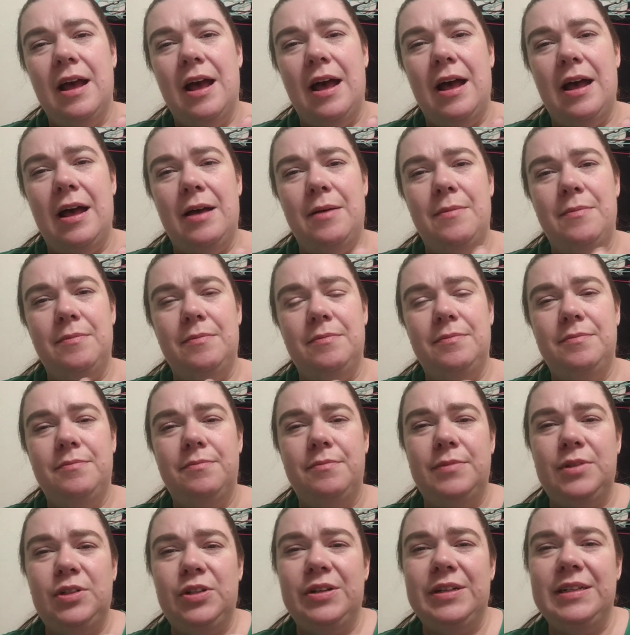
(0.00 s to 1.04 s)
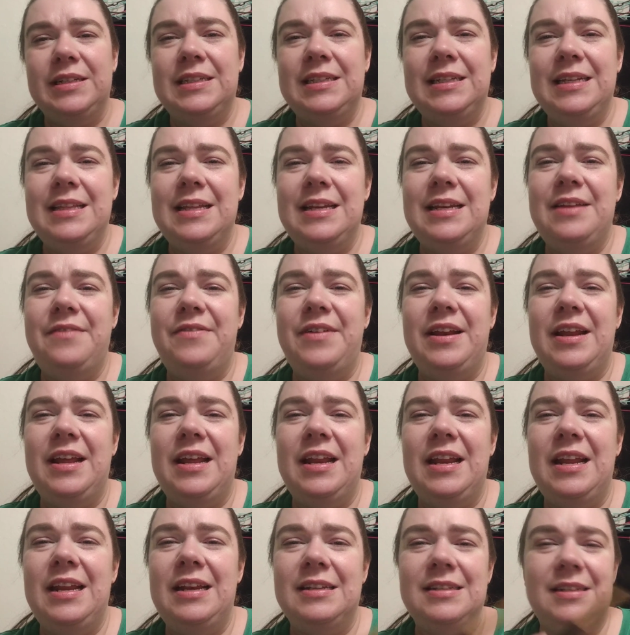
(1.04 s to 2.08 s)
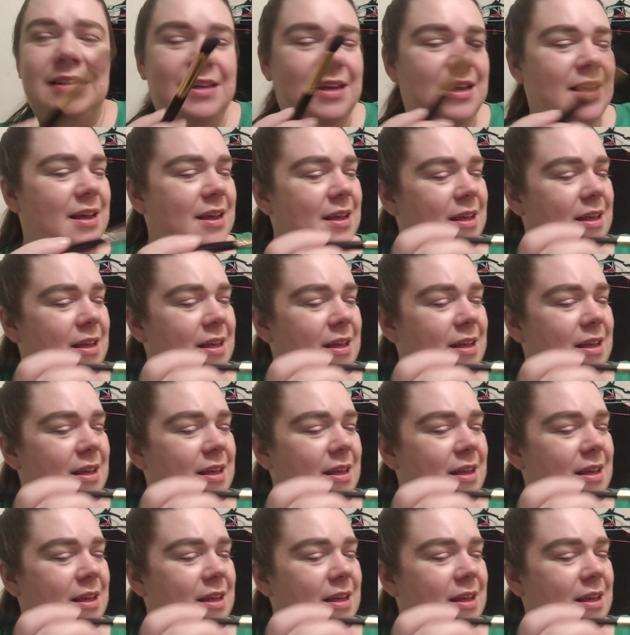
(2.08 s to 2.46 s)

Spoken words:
You can see the divot in it.